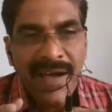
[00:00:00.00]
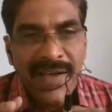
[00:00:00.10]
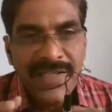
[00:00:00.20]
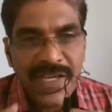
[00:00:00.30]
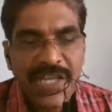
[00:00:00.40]

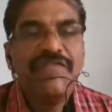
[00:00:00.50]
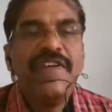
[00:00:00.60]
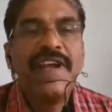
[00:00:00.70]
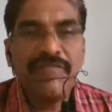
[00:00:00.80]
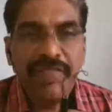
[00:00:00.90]
Certified
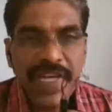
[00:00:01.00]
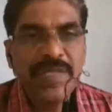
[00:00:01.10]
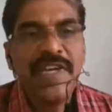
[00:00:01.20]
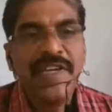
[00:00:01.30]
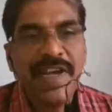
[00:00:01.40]
reference
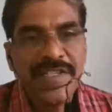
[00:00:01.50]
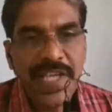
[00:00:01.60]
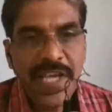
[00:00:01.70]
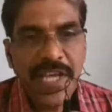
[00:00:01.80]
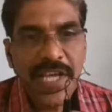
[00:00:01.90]
materials are
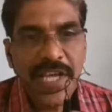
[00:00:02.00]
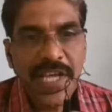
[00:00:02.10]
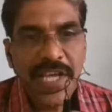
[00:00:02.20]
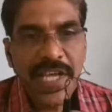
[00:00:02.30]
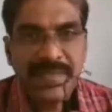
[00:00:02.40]
used.
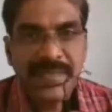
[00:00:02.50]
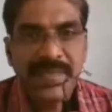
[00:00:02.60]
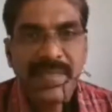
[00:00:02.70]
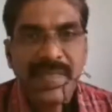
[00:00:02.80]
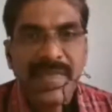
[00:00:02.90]

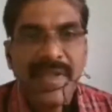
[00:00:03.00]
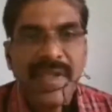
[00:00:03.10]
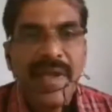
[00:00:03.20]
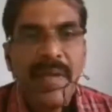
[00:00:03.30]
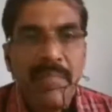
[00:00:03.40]

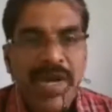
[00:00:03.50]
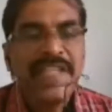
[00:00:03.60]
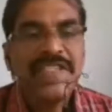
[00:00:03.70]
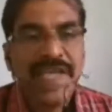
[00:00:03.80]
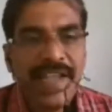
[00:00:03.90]
But the
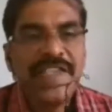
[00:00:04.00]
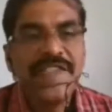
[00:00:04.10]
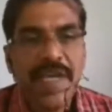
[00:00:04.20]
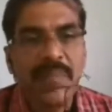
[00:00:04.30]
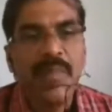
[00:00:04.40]
challenges
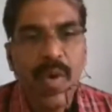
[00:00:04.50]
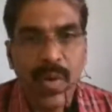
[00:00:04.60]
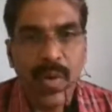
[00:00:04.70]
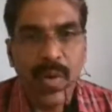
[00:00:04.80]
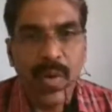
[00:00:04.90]
are more.
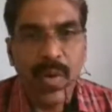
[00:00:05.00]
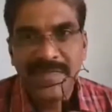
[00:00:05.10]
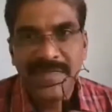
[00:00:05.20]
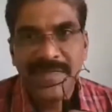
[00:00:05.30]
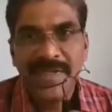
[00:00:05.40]

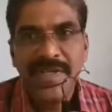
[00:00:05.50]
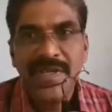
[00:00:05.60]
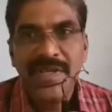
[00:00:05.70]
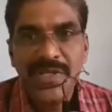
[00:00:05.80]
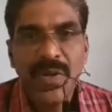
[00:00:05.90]

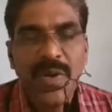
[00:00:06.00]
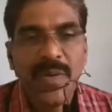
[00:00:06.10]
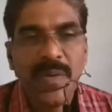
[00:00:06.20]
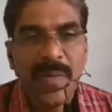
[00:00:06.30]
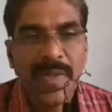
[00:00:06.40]
So
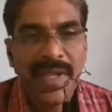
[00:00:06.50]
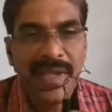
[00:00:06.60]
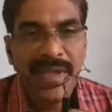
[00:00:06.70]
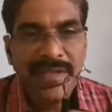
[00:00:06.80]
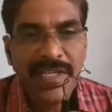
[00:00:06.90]

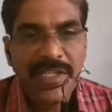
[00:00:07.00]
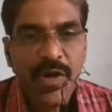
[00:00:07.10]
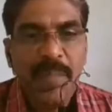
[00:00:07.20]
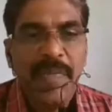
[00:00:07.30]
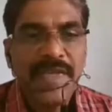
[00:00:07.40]
the
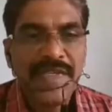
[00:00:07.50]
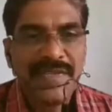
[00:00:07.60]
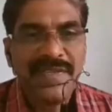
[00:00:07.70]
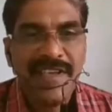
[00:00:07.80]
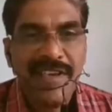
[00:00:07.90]
topics
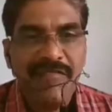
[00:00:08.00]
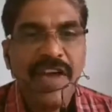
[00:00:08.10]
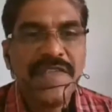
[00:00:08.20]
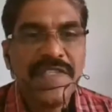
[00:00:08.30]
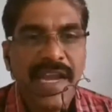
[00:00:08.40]
we have
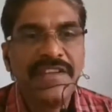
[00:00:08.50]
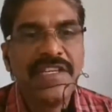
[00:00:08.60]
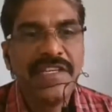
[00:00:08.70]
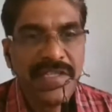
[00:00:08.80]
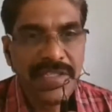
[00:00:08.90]
selected
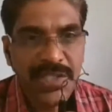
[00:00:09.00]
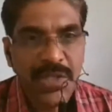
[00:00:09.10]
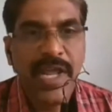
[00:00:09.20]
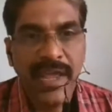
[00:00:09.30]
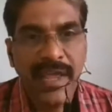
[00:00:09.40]

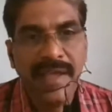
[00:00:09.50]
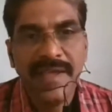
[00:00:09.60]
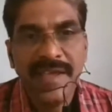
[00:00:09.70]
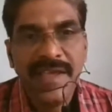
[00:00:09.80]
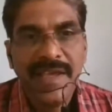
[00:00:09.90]
today
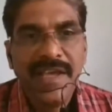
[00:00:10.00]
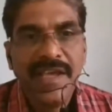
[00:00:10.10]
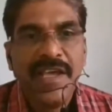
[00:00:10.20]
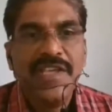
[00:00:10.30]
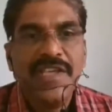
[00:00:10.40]

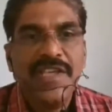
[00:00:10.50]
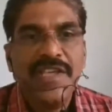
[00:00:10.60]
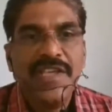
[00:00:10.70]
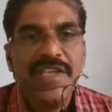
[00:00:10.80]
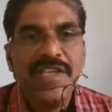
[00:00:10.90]
is of
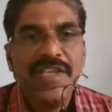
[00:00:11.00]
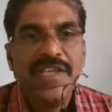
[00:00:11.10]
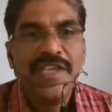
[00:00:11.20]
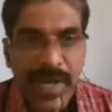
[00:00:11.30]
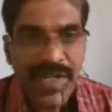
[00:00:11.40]
great
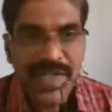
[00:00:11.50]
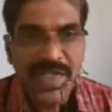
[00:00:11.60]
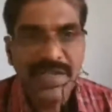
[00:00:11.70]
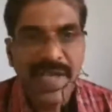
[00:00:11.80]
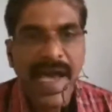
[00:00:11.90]
importance
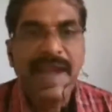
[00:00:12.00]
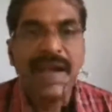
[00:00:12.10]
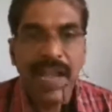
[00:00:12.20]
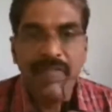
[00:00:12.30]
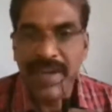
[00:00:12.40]
and
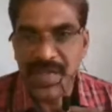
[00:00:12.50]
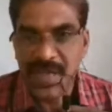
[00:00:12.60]
relevance.